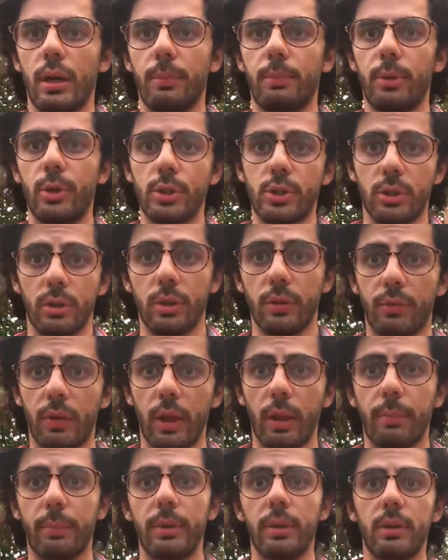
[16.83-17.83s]
personal
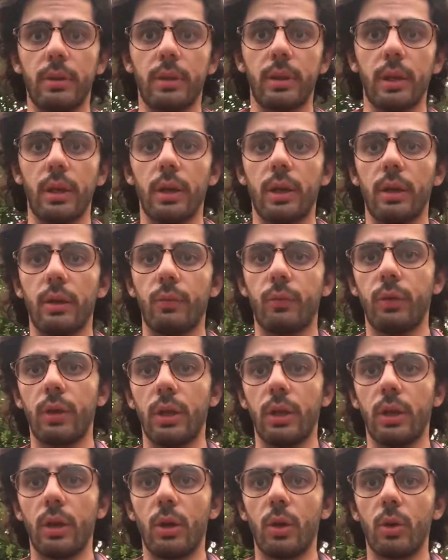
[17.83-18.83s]
development
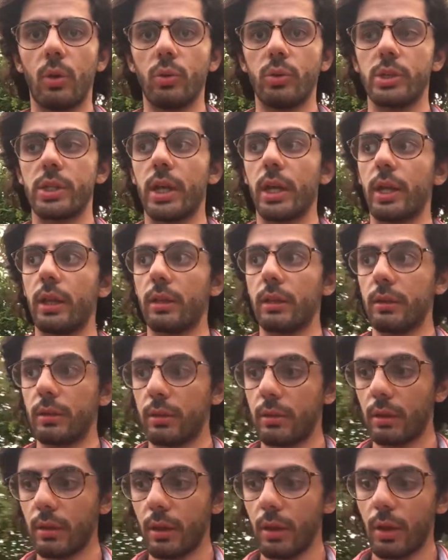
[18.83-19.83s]
videos, and
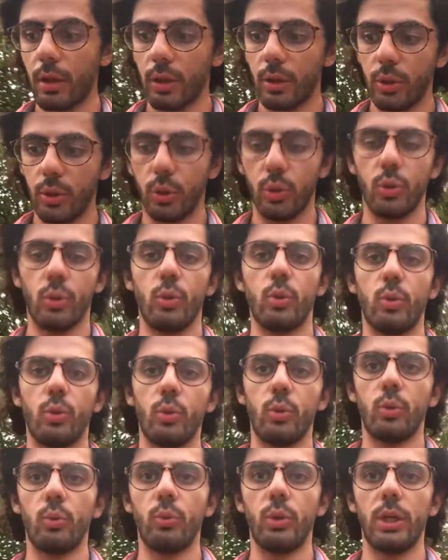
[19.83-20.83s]

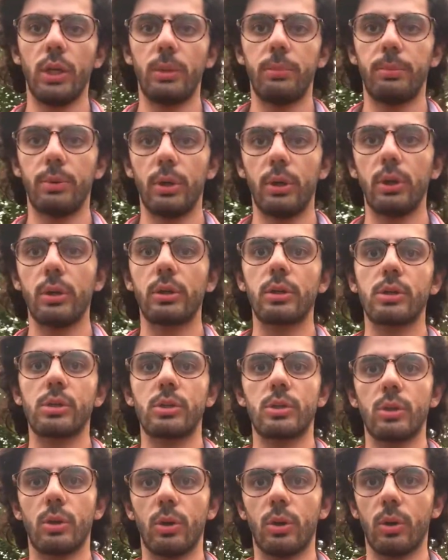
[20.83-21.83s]
you read
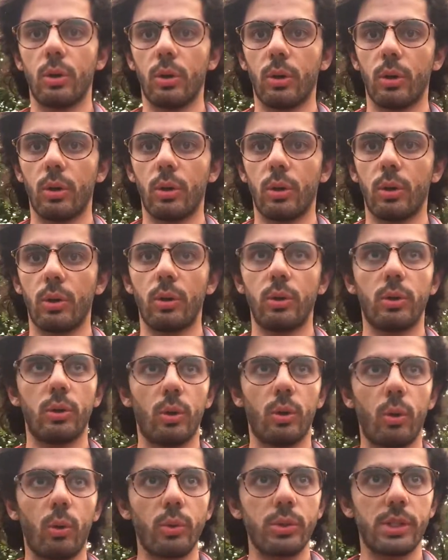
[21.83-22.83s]
books, or
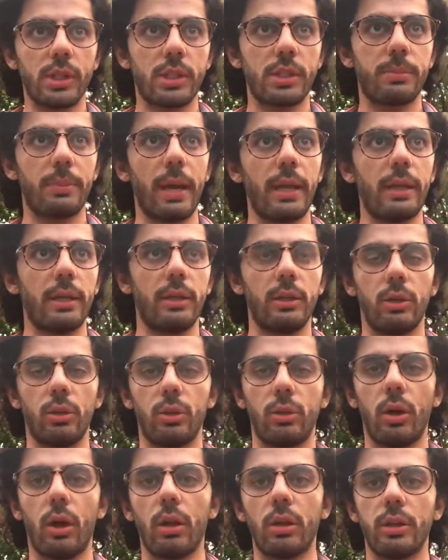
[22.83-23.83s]
you're always expanding your
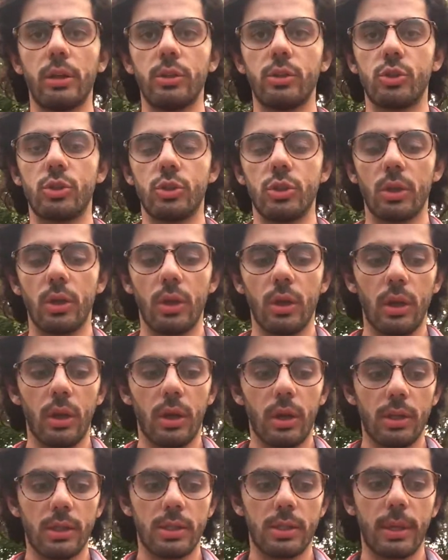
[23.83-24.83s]
knowledge,
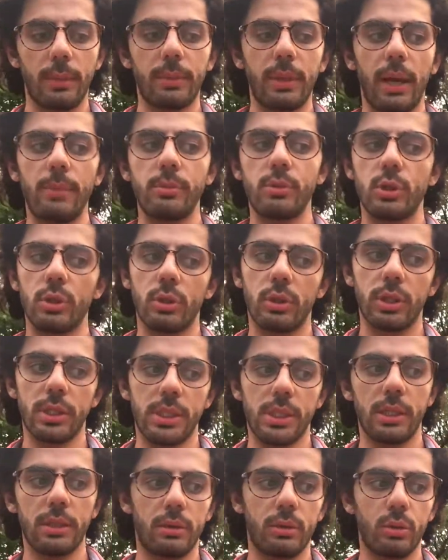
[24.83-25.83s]
sometimes you
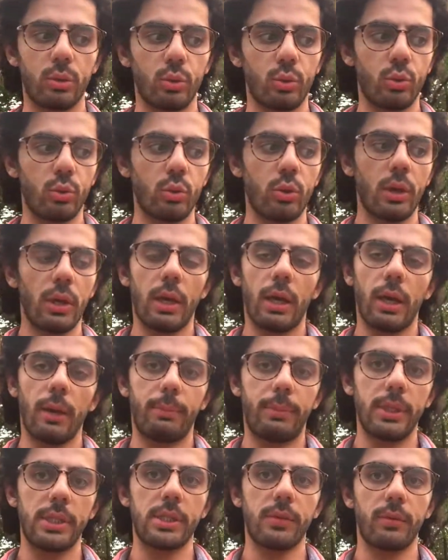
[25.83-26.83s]
listen to a
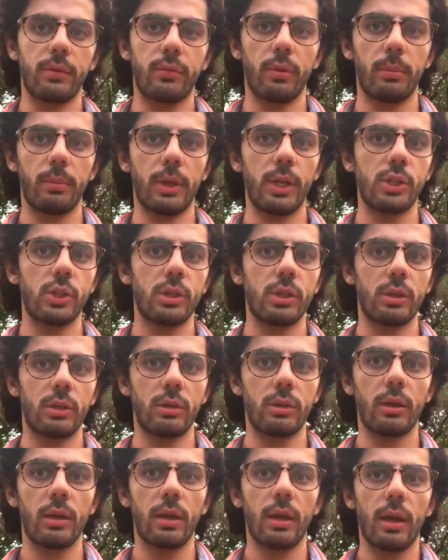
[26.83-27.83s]
piece of
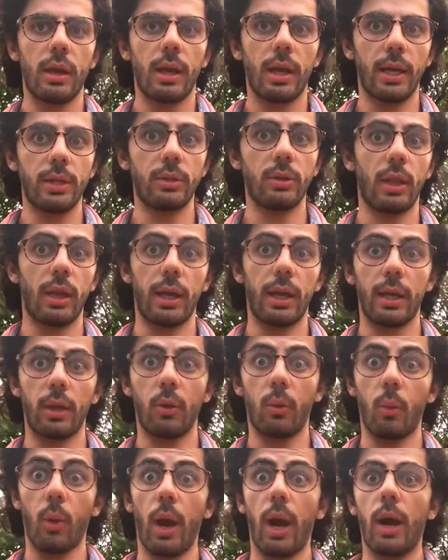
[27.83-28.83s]
information and you're like,
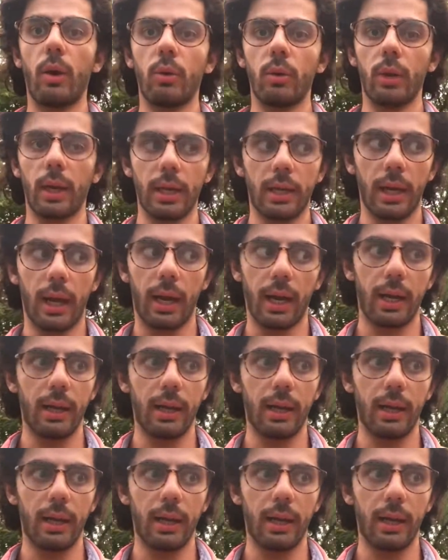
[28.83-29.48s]
wow, like